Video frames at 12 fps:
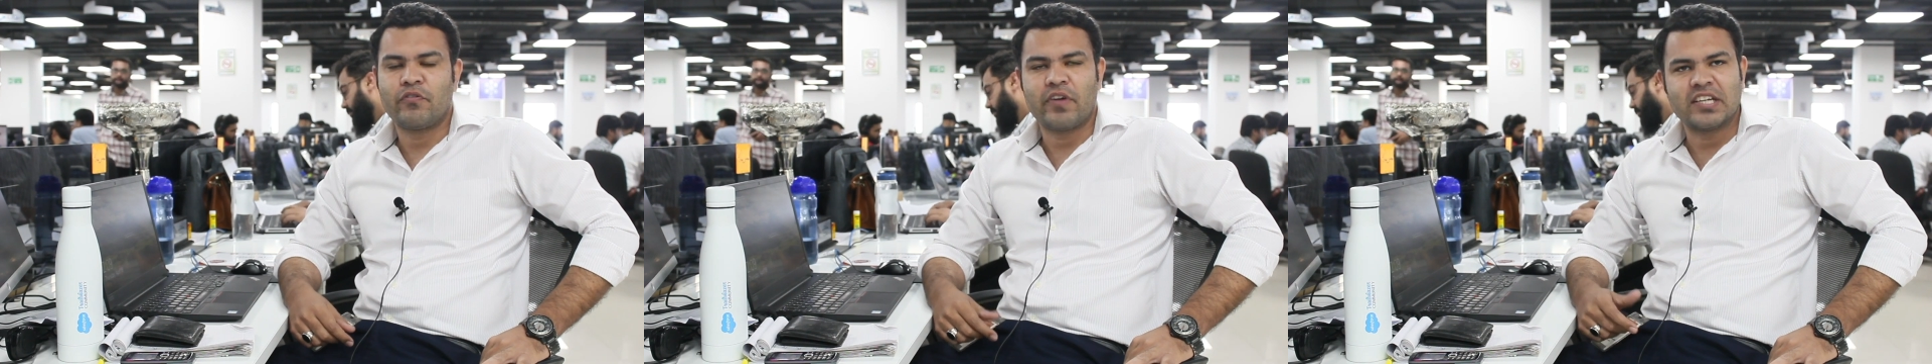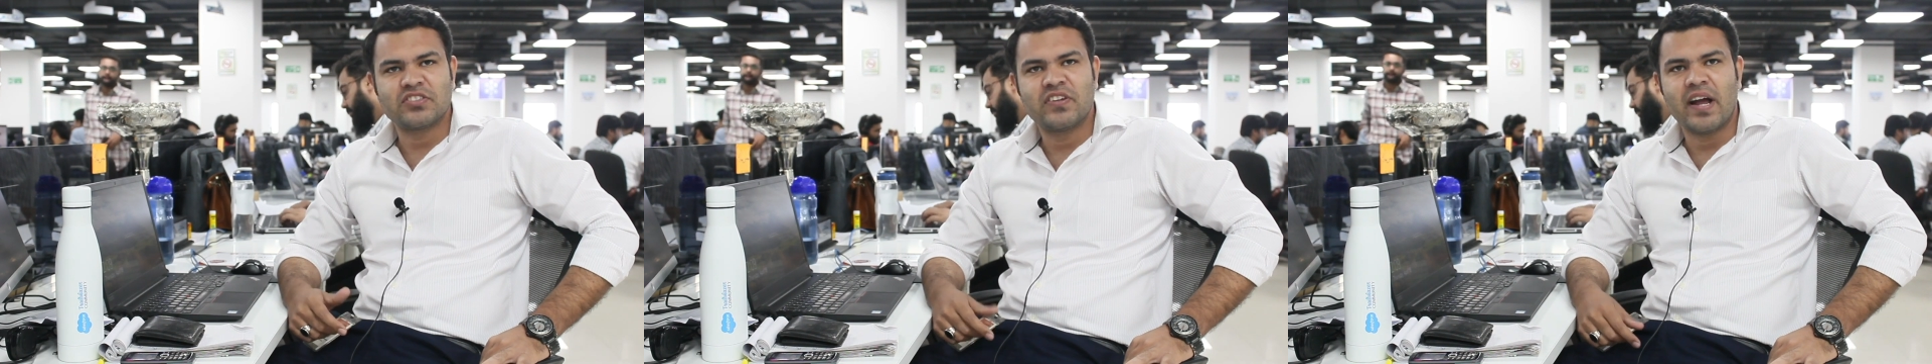
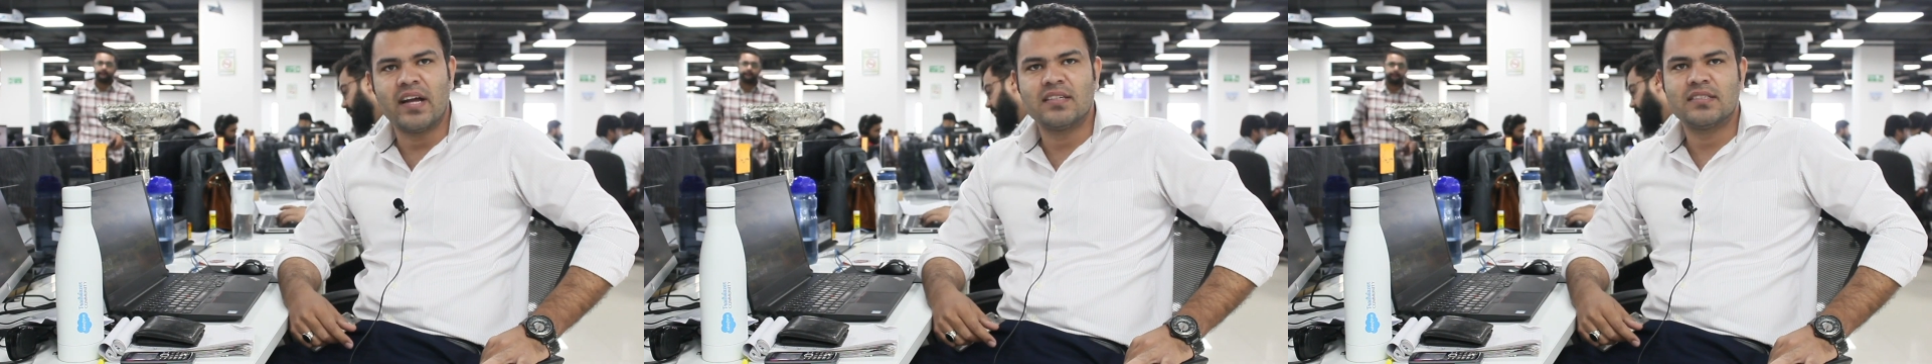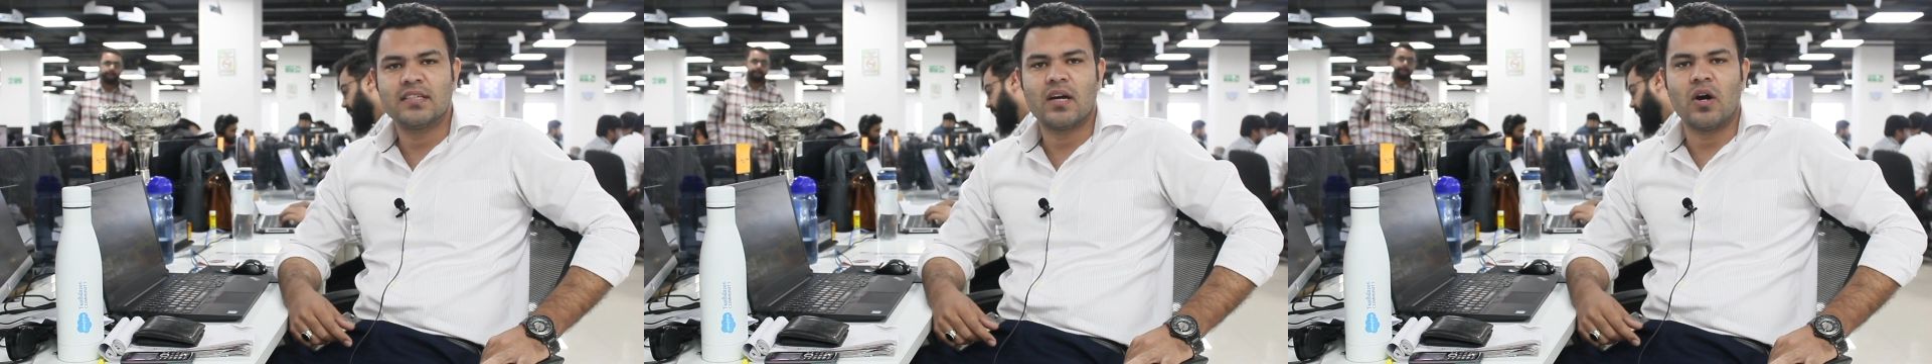Fresh
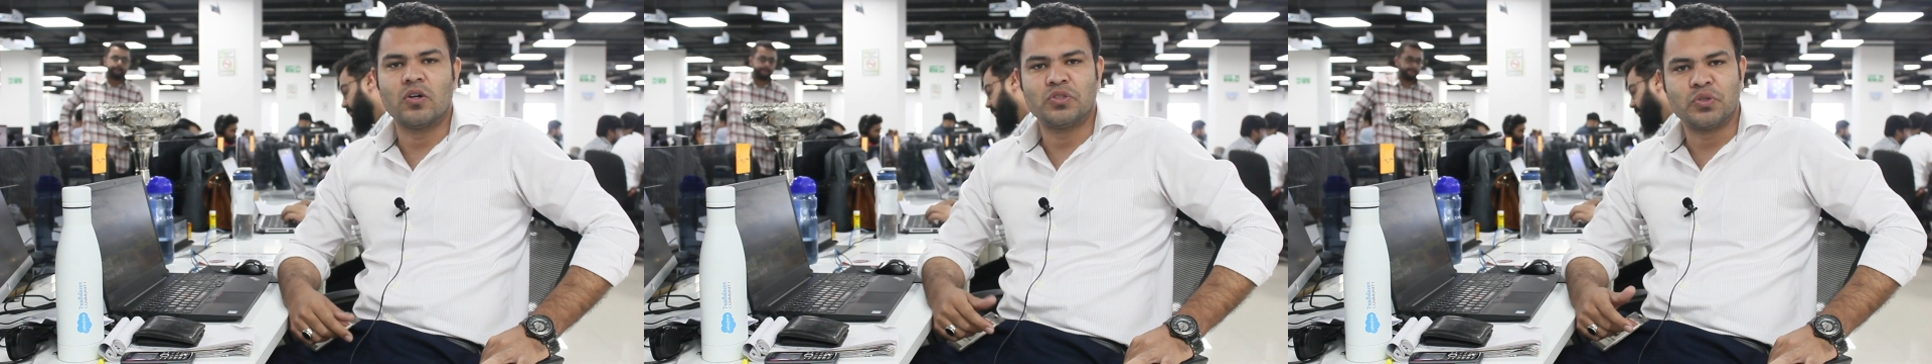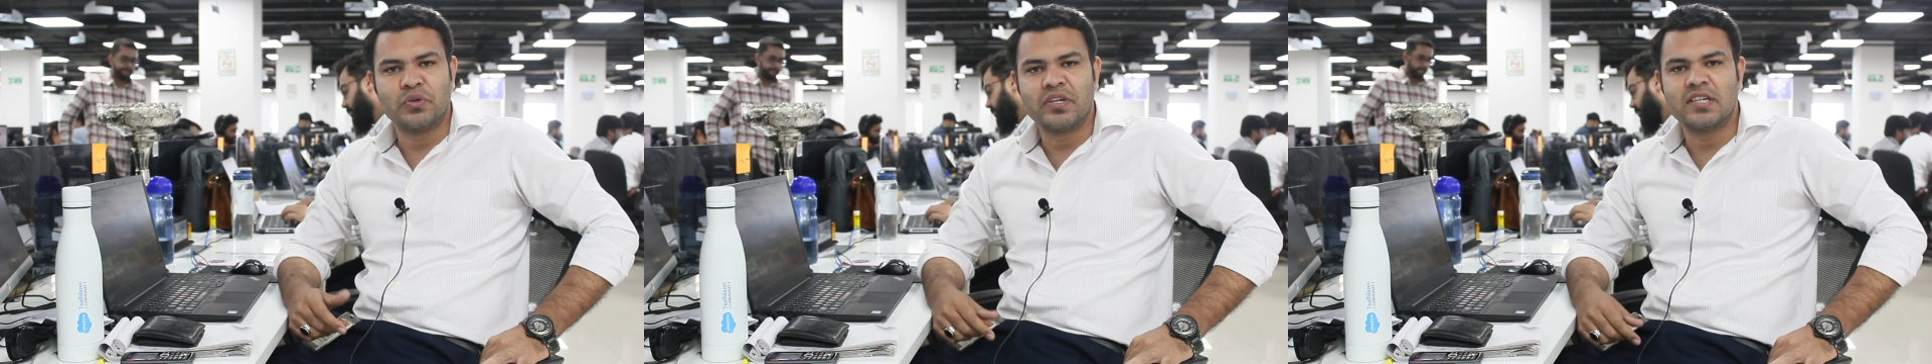grads or
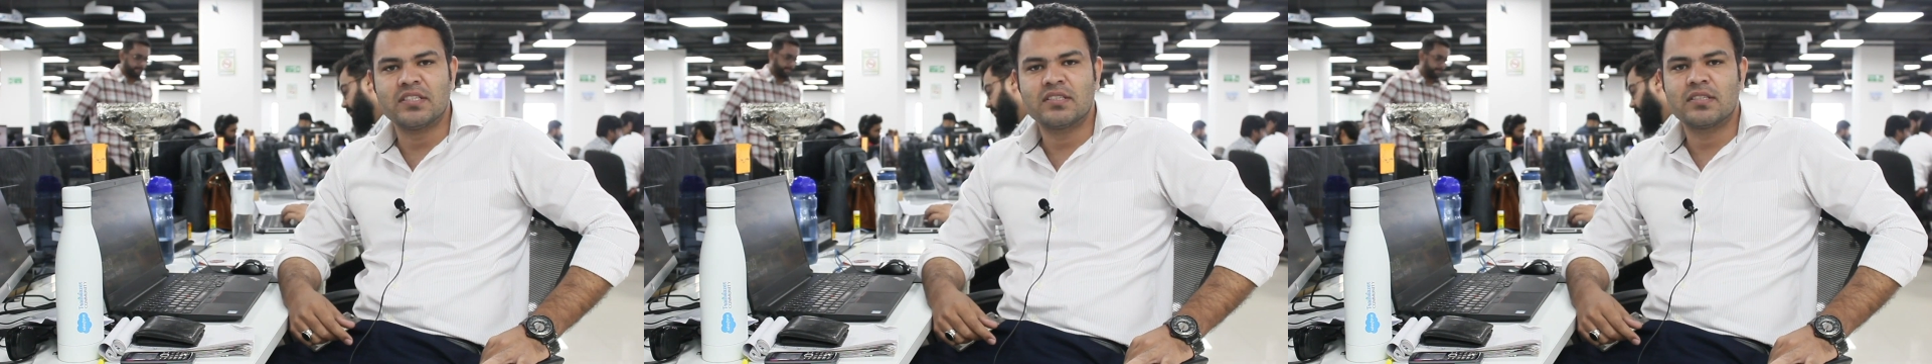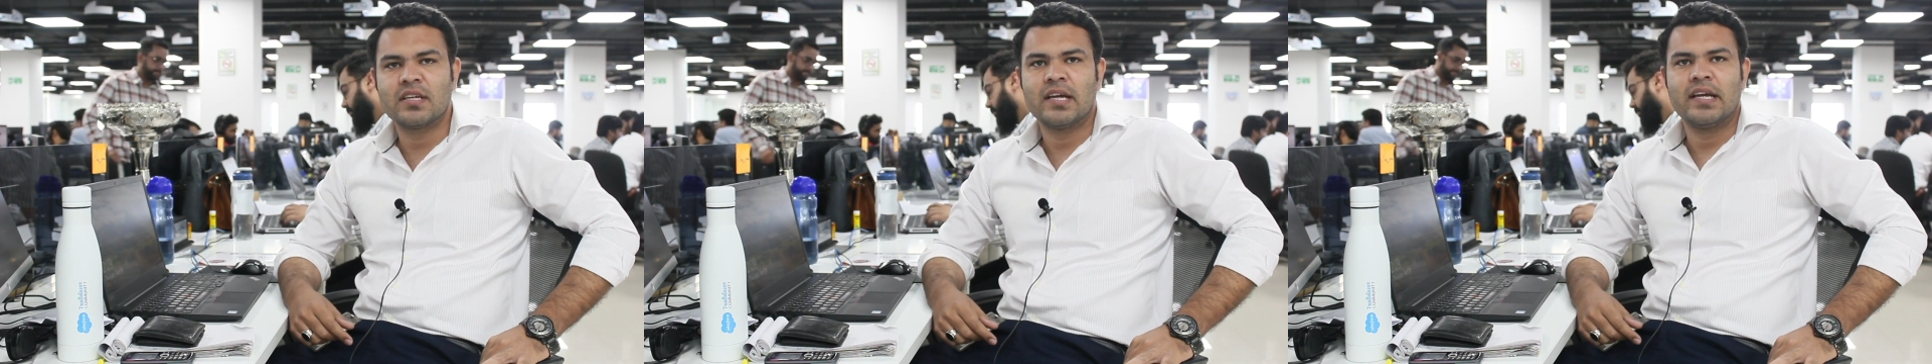juniors
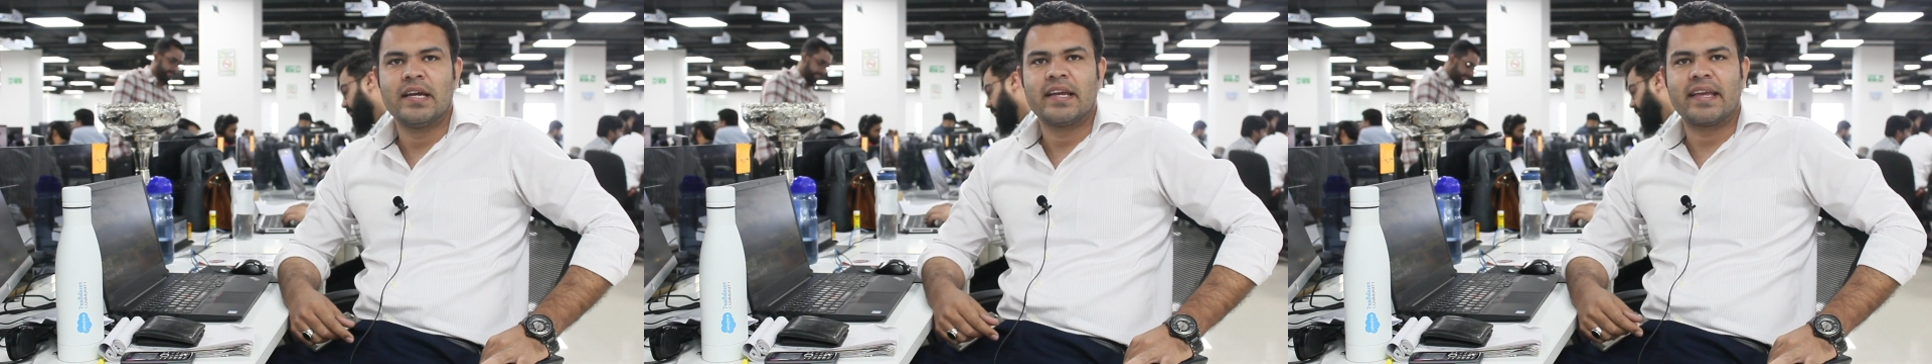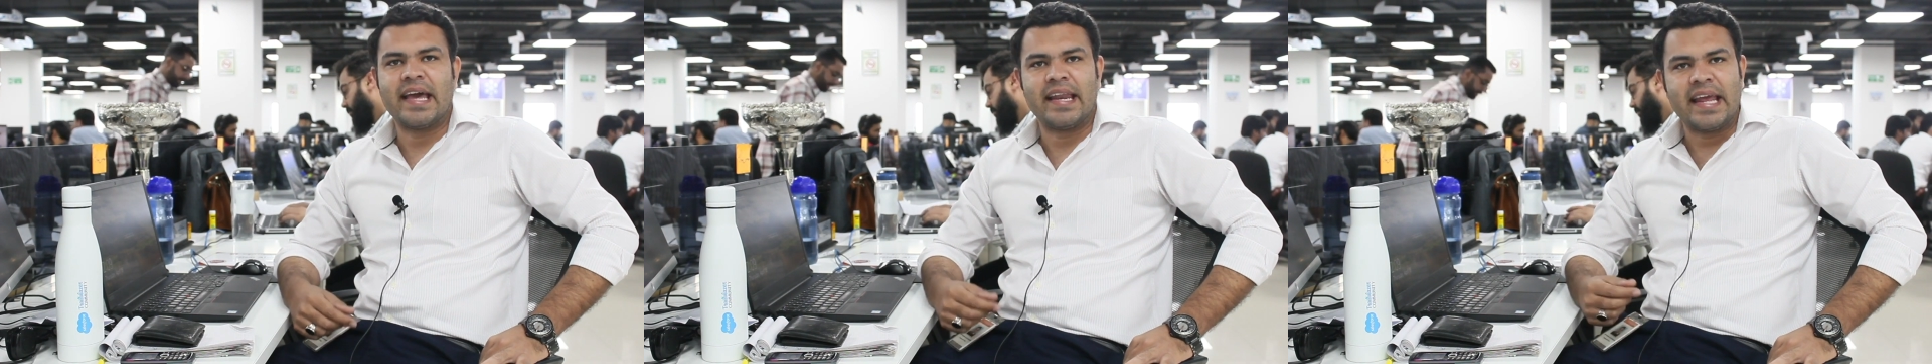
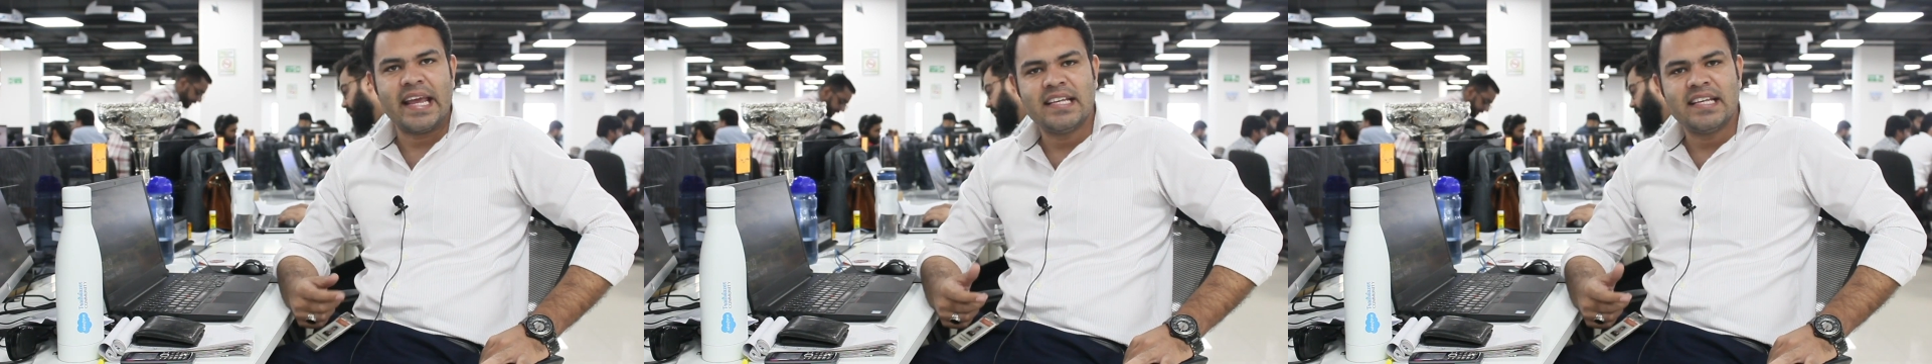can